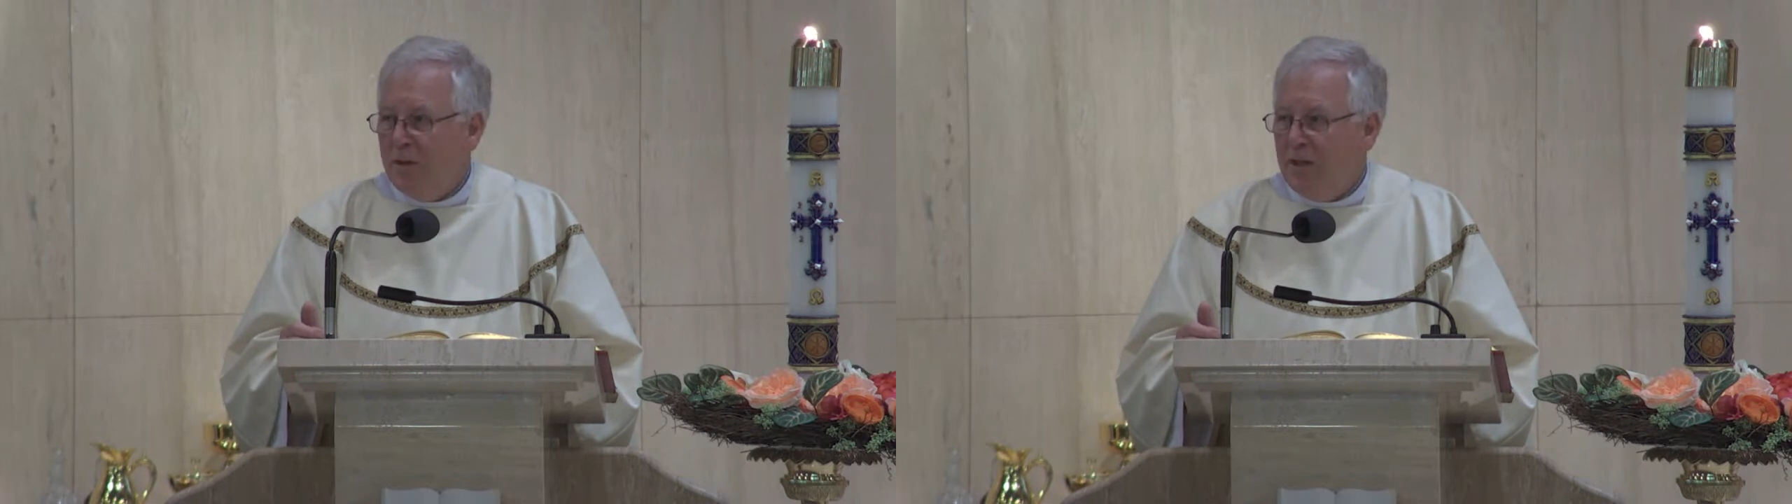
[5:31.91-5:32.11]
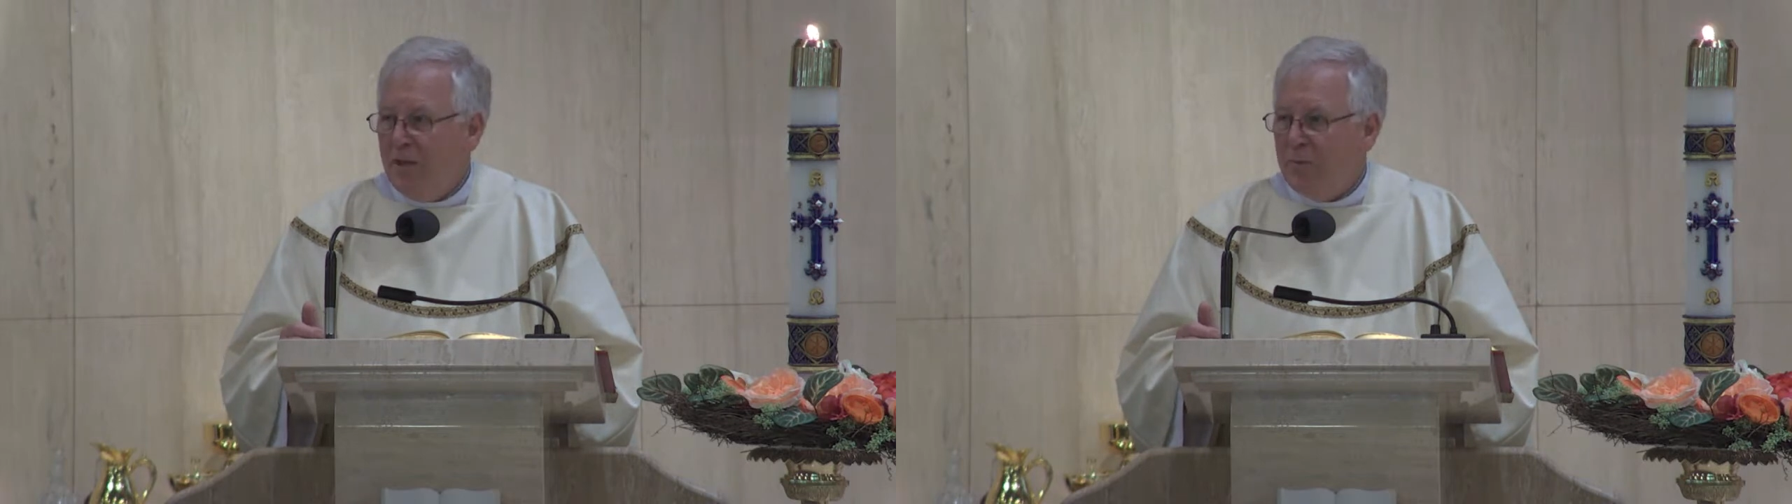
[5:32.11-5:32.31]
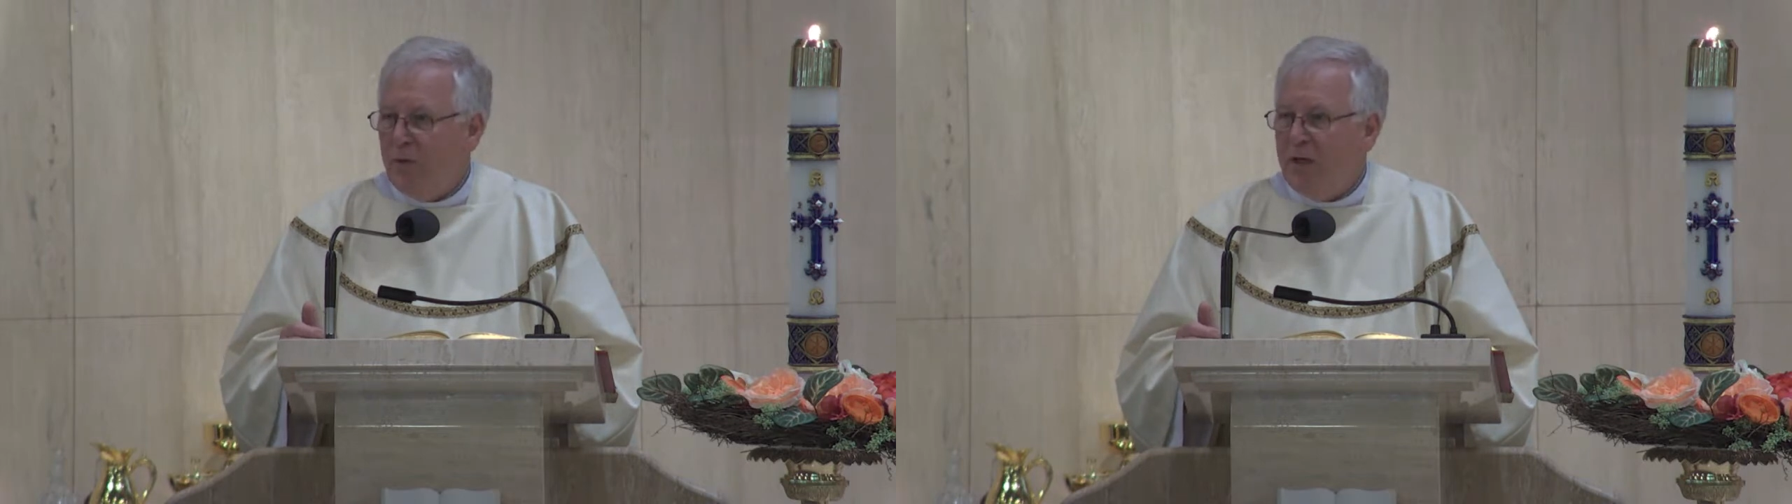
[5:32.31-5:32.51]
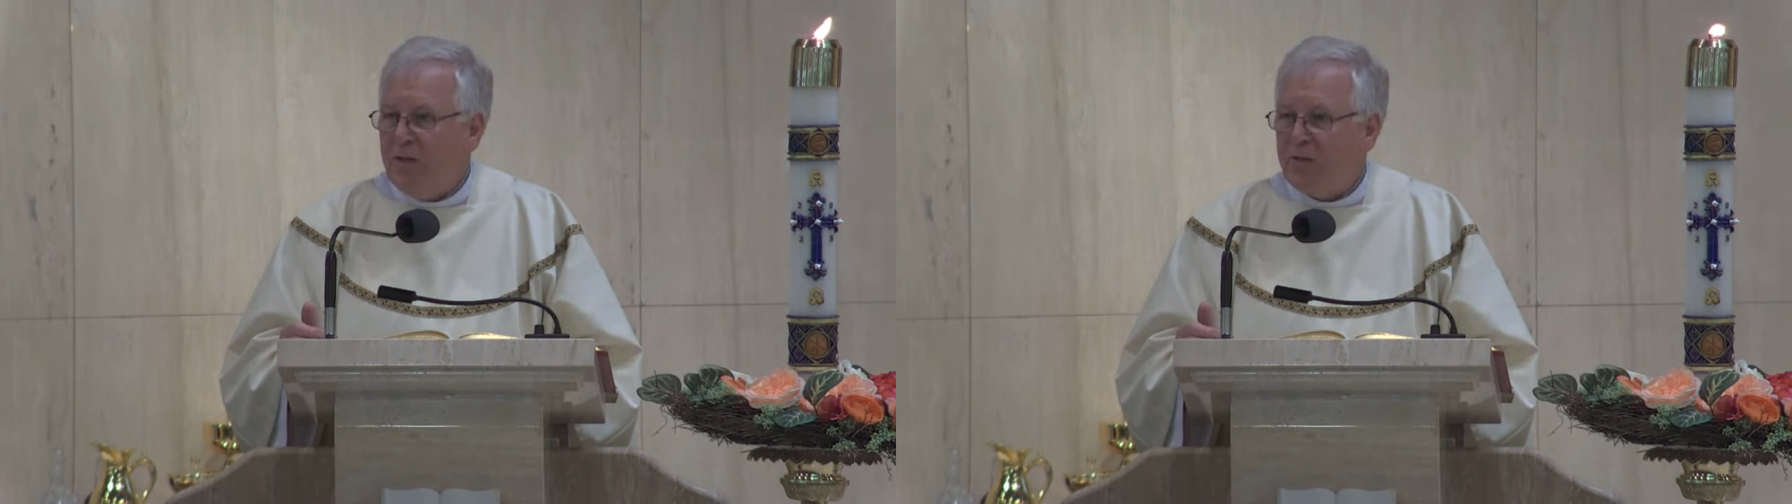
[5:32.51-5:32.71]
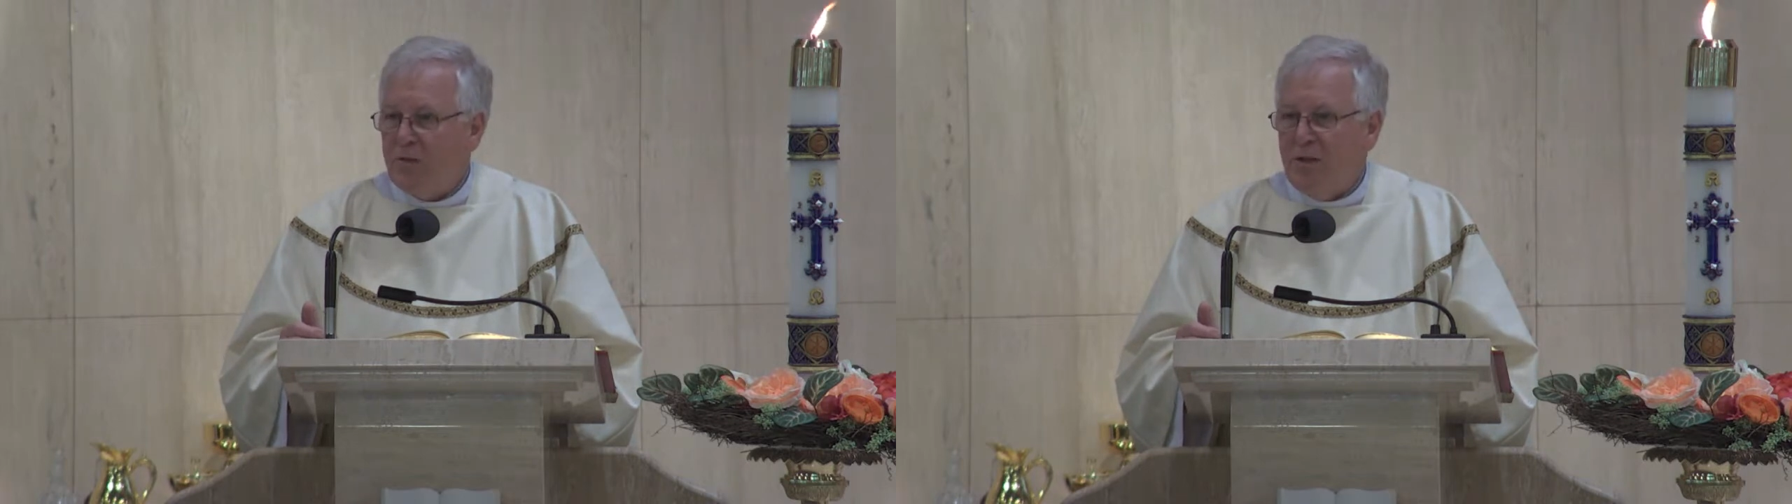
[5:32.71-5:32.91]
He prays
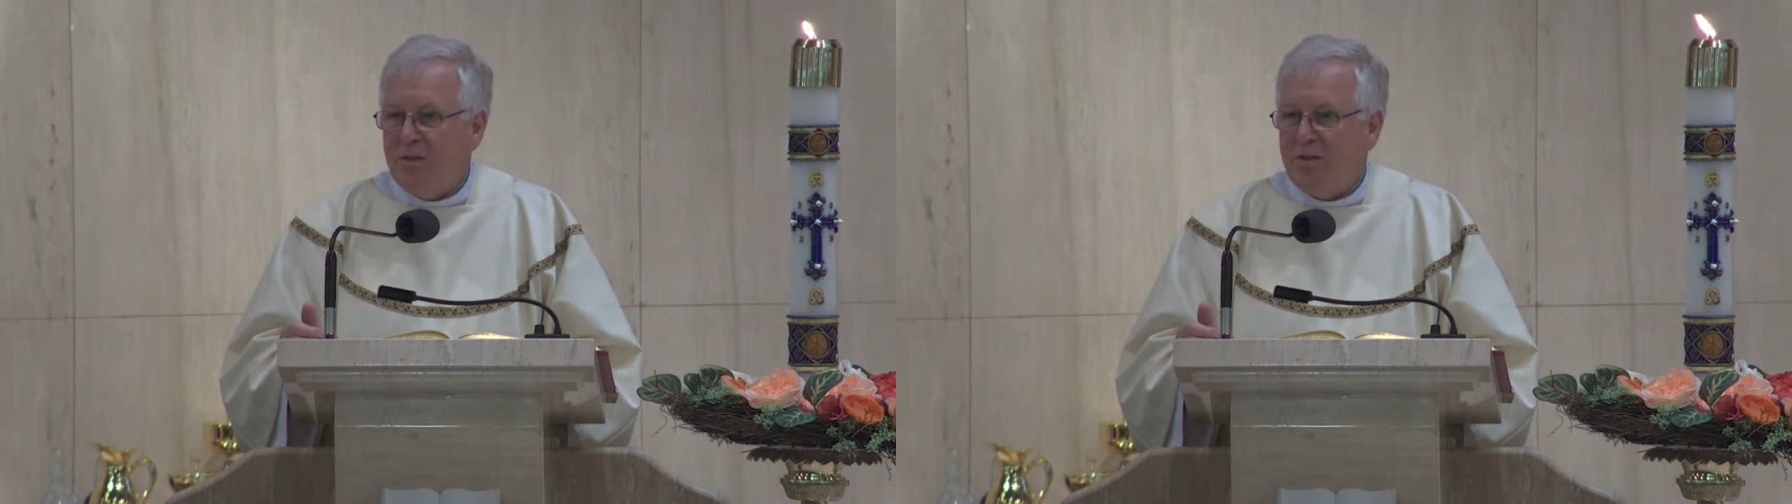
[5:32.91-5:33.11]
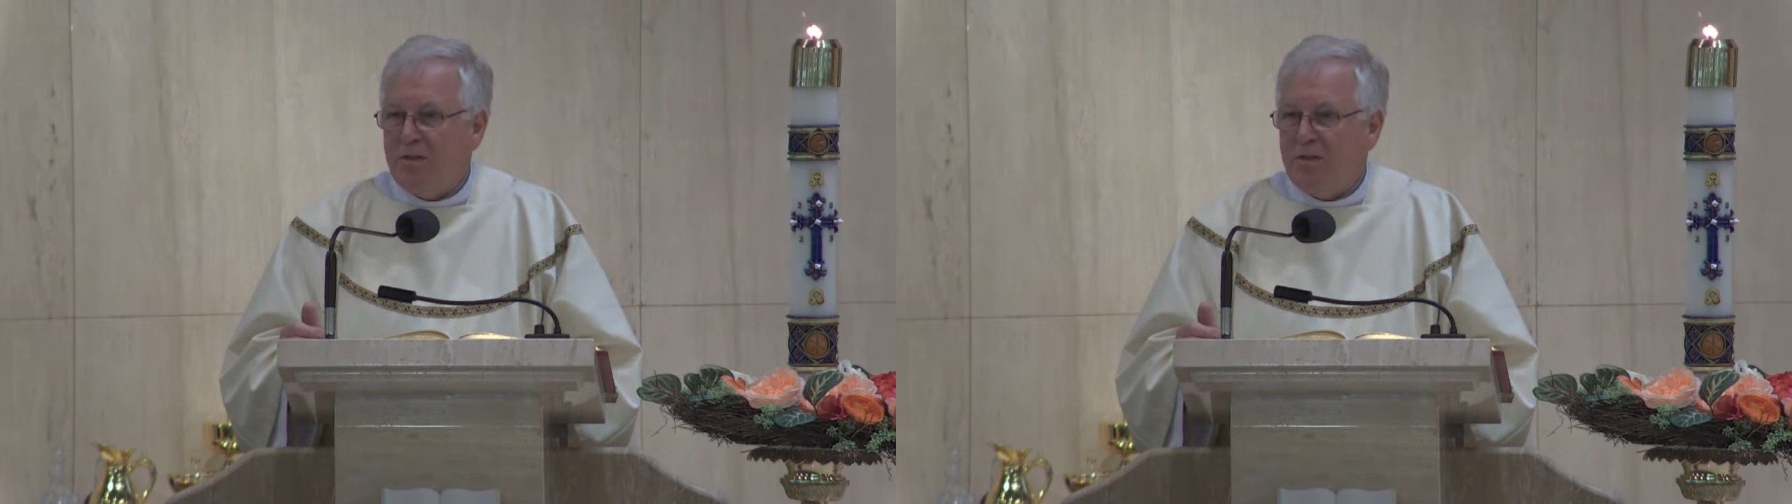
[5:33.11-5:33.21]
for us